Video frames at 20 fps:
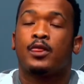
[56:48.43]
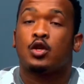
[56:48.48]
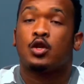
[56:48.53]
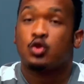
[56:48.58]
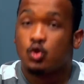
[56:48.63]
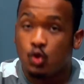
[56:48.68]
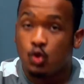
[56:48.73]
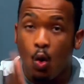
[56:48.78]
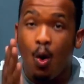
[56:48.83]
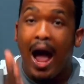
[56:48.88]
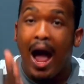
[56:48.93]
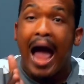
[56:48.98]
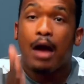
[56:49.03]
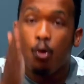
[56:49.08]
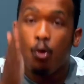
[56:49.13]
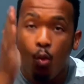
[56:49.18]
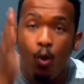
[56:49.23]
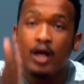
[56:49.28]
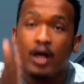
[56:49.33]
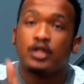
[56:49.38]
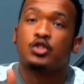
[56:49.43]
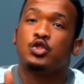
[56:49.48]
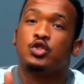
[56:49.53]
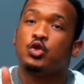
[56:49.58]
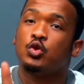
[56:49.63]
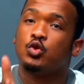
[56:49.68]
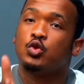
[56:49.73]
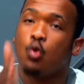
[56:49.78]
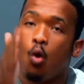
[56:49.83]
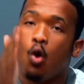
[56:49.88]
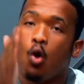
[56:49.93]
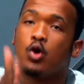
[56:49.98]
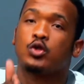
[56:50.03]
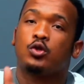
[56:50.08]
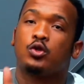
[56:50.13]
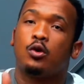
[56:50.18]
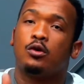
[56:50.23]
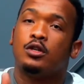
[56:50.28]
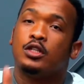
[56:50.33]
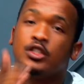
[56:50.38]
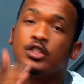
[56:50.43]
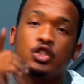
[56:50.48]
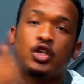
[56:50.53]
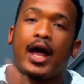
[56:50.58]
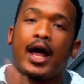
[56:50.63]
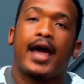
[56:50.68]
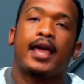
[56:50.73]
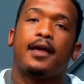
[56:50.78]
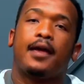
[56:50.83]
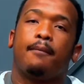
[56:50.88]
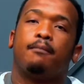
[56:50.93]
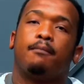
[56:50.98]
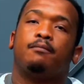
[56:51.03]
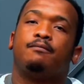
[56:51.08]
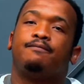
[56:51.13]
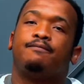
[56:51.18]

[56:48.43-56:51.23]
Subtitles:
So I want you to also try him.